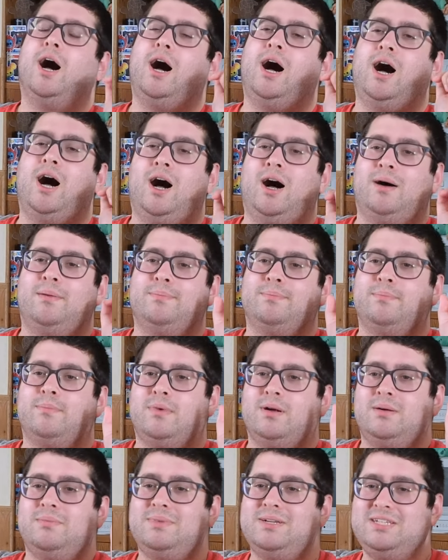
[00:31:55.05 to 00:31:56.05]
um,
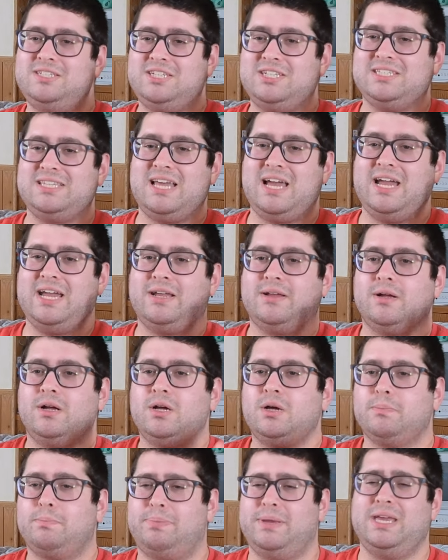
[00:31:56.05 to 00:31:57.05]
when she's like,
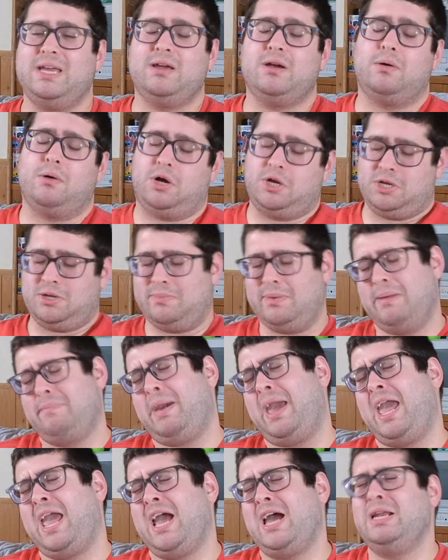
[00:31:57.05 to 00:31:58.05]
"Be are you gonna be a
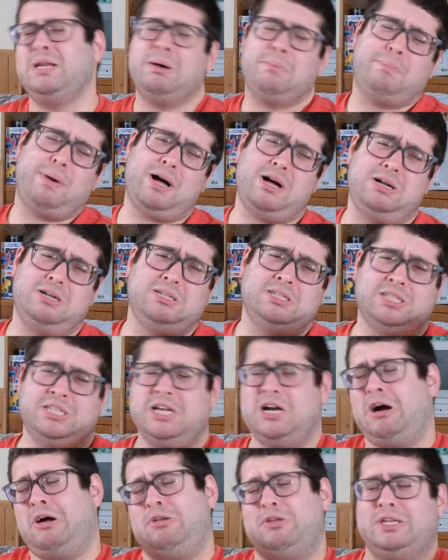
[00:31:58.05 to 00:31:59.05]
man? Ballsy,
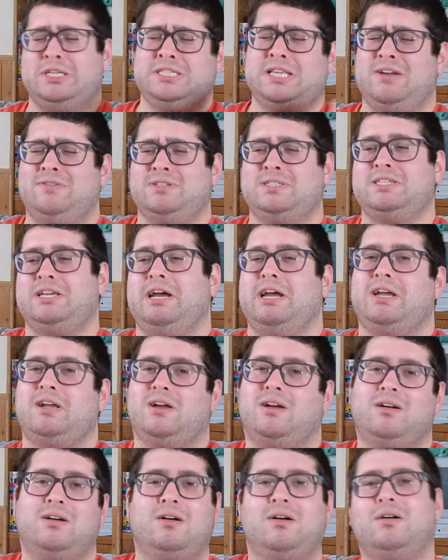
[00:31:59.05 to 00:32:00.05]
all this stuff." is like,
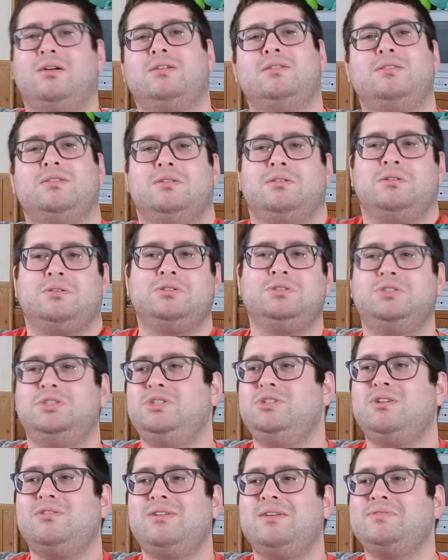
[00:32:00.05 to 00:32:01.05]
you
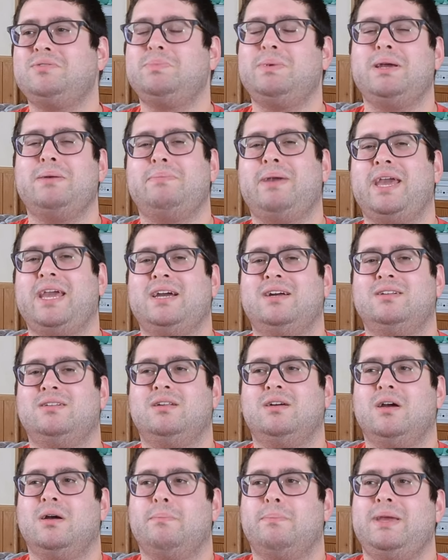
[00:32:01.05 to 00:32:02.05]
don't have to be a man.
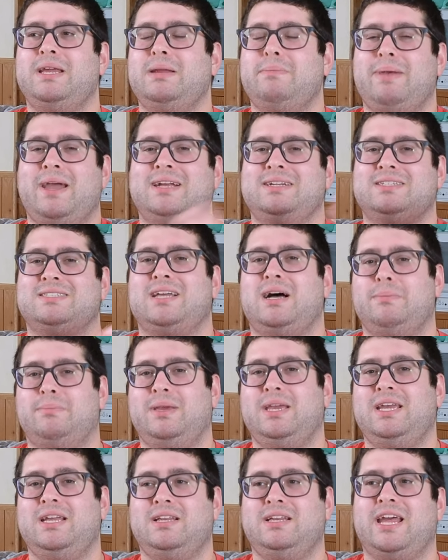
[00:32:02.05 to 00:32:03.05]
Being a man does not
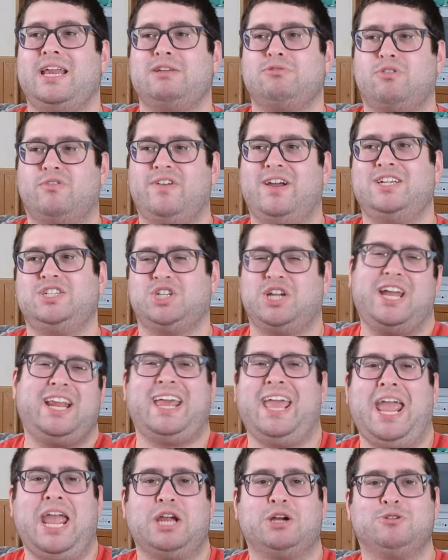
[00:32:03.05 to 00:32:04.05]
mean getting revenge and getting
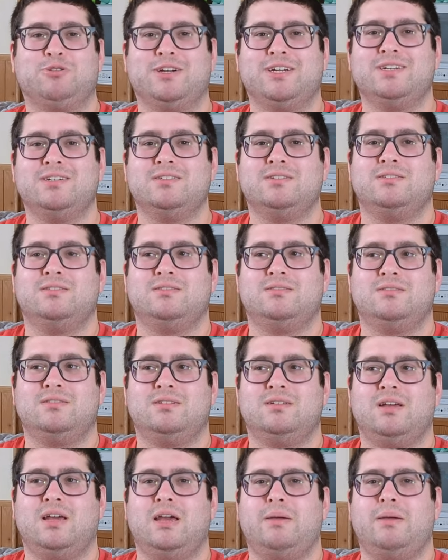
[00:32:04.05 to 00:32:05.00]
angry. It